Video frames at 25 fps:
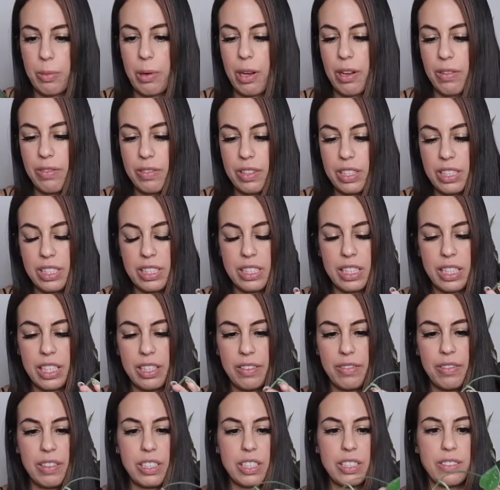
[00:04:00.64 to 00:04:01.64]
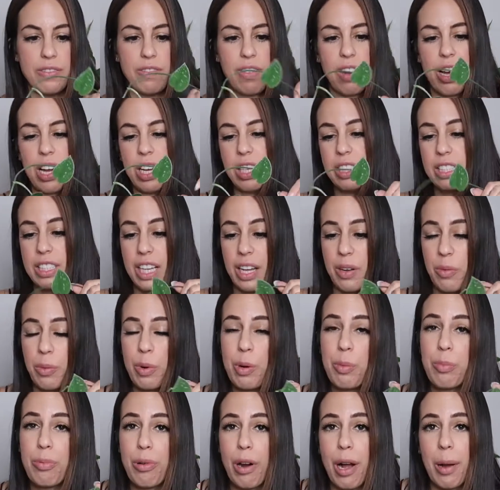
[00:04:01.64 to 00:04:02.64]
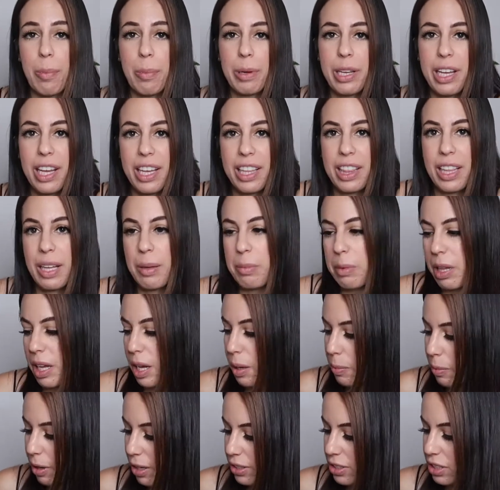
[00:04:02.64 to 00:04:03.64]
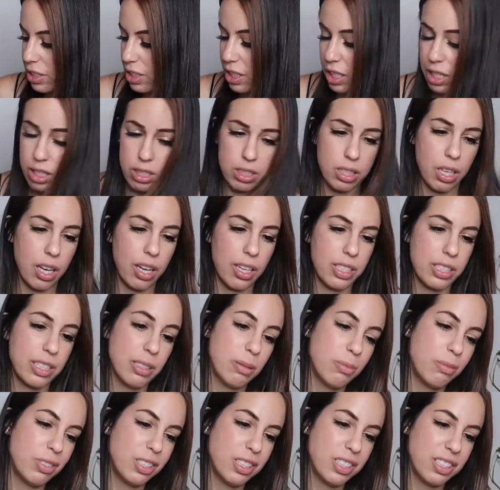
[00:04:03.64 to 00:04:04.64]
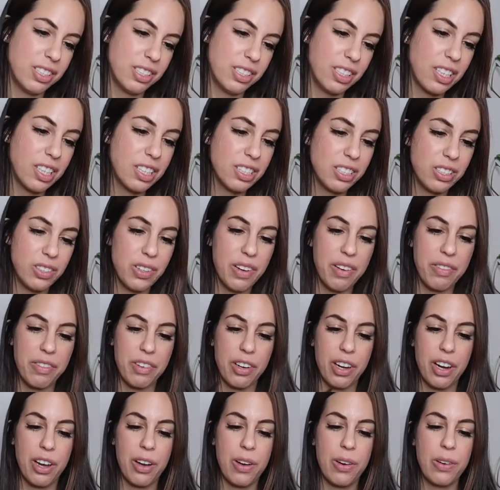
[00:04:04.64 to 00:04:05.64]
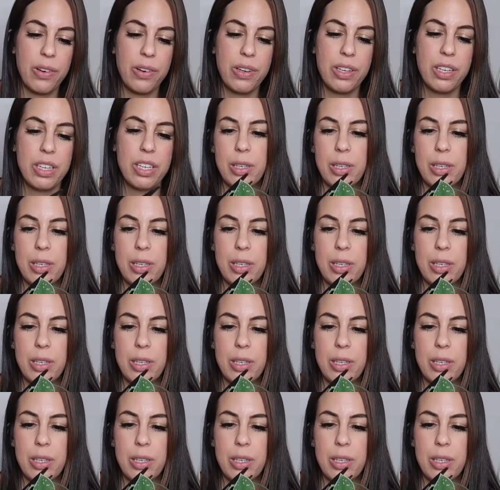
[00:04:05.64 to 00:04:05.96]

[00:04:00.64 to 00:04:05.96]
off these leafless vines. I will propagate them, like I'm not just gonna toss them just because you never know.